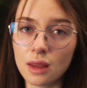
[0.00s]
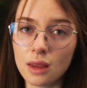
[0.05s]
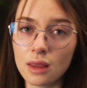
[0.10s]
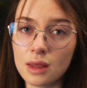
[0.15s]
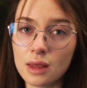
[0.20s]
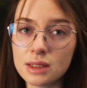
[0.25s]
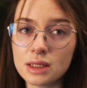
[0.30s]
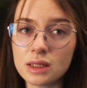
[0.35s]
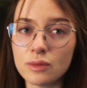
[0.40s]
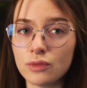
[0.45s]

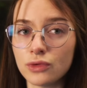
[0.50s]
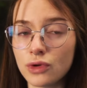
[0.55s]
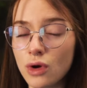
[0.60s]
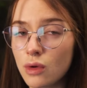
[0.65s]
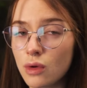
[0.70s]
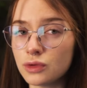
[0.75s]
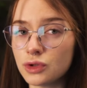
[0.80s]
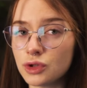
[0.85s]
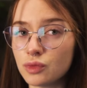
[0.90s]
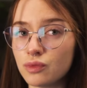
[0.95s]
this
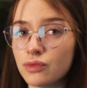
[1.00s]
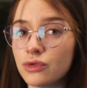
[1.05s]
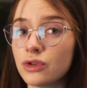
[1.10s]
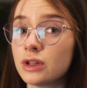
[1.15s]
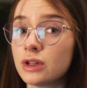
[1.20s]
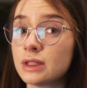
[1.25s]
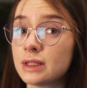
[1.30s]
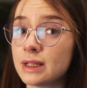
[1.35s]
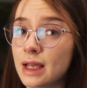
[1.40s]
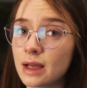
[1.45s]
approach
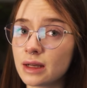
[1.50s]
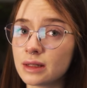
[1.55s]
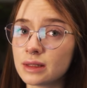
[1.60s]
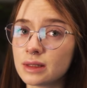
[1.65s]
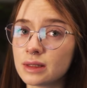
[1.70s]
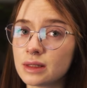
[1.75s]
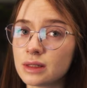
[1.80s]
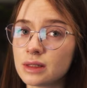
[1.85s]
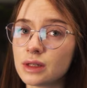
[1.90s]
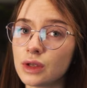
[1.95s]

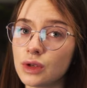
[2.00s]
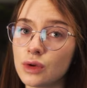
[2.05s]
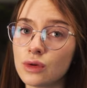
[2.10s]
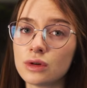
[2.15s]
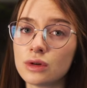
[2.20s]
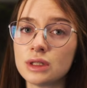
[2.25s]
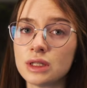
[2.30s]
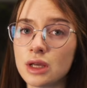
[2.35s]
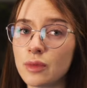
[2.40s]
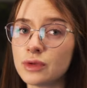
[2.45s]
protects
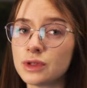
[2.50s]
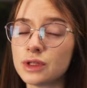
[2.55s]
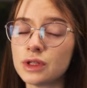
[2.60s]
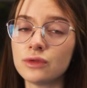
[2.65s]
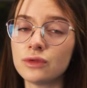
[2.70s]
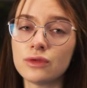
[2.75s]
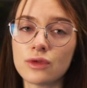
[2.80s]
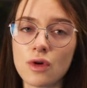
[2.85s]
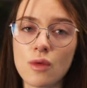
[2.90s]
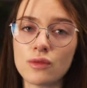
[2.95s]
your
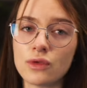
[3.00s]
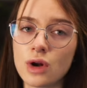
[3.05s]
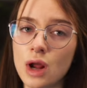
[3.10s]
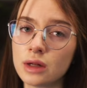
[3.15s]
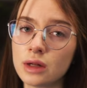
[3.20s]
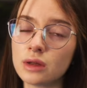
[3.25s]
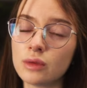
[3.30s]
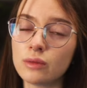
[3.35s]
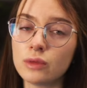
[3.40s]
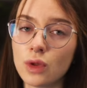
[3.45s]
deposit from
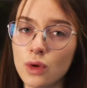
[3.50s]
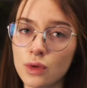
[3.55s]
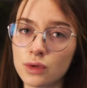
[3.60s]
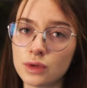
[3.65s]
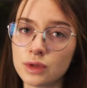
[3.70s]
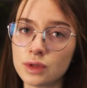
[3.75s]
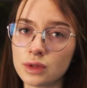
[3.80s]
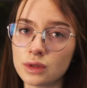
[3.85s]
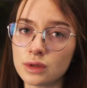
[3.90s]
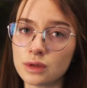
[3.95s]
random
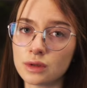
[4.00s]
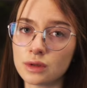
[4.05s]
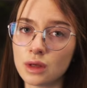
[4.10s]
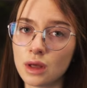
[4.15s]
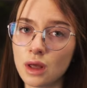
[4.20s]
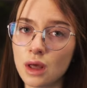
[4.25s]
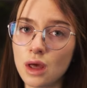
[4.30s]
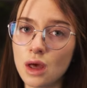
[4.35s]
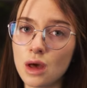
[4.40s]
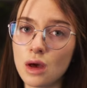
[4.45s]
losses.
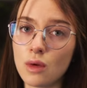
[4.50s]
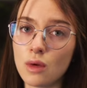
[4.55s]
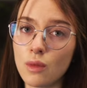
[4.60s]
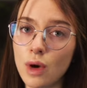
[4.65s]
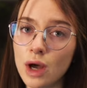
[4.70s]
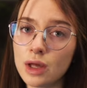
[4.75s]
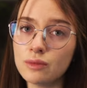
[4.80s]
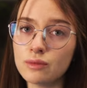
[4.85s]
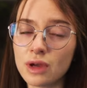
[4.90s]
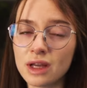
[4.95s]

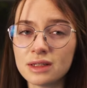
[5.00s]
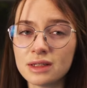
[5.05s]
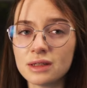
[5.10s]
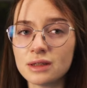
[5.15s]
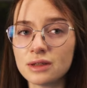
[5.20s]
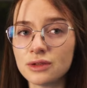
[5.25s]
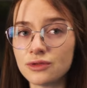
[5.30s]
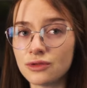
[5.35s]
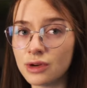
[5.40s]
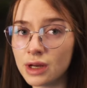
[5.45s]
One bad
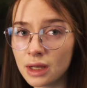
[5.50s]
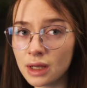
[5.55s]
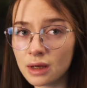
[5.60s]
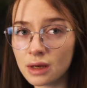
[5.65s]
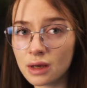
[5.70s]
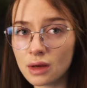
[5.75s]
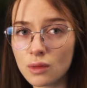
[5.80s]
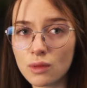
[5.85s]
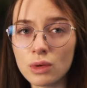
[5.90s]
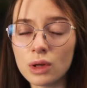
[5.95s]

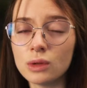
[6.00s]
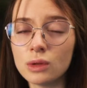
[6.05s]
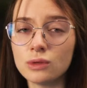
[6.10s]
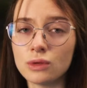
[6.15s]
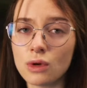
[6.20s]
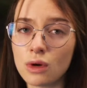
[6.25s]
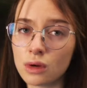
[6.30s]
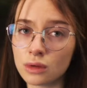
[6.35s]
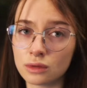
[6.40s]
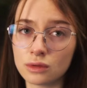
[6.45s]
streak will
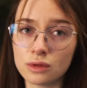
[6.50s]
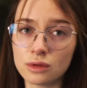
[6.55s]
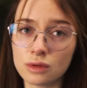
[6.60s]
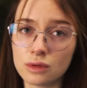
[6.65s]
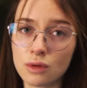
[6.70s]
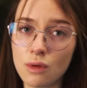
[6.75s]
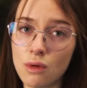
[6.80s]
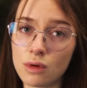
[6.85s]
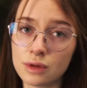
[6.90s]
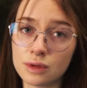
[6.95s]
not
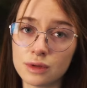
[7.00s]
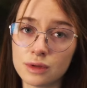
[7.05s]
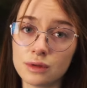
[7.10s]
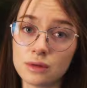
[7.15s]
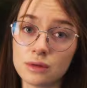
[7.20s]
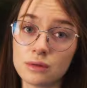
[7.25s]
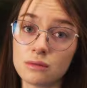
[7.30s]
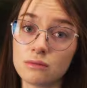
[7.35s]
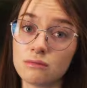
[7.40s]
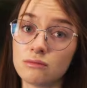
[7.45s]

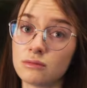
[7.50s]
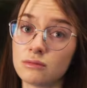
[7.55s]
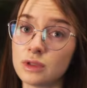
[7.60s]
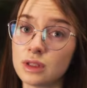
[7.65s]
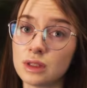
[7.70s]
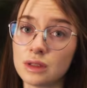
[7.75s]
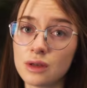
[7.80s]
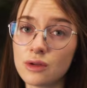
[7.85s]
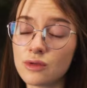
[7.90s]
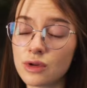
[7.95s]
cause
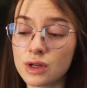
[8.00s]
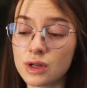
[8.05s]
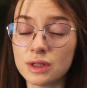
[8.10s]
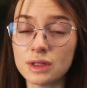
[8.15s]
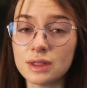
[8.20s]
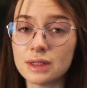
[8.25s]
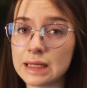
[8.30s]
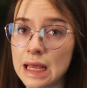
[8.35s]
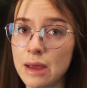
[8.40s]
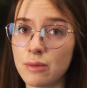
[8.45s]

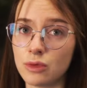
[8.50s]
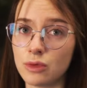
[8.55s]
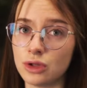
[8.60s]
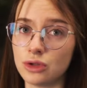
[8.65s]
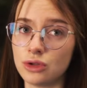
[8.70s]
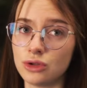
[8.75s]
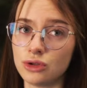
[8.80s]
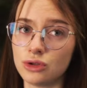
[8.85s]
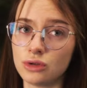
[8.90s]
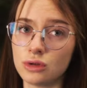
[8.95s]
serious
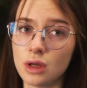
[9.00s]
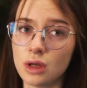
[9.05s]
damage.